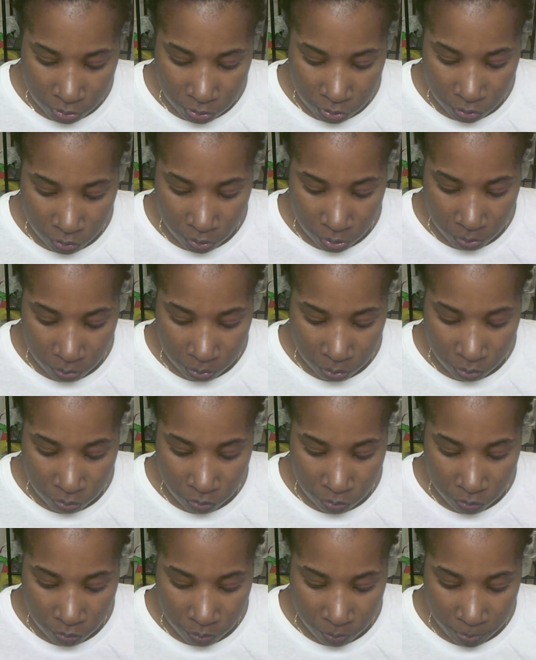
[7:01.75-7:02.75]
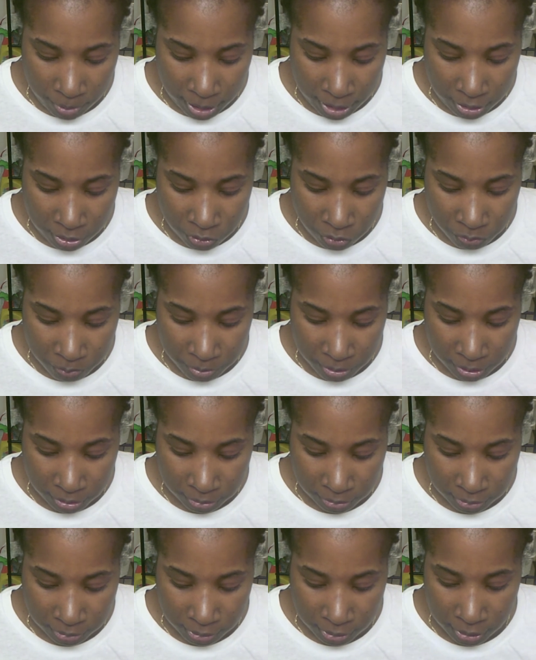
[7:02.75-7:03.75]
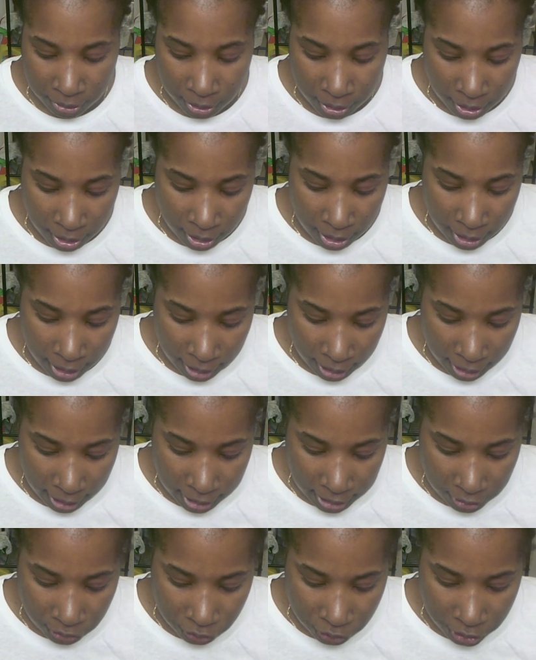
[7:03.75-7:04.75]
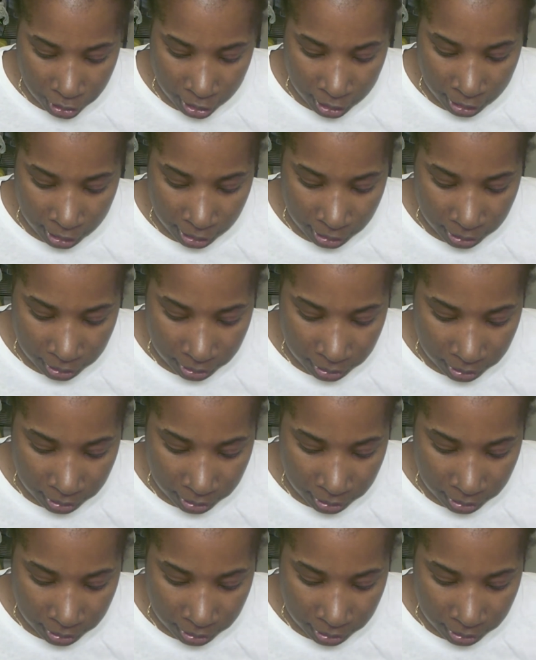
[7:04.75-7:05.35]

to improve manageability and shine.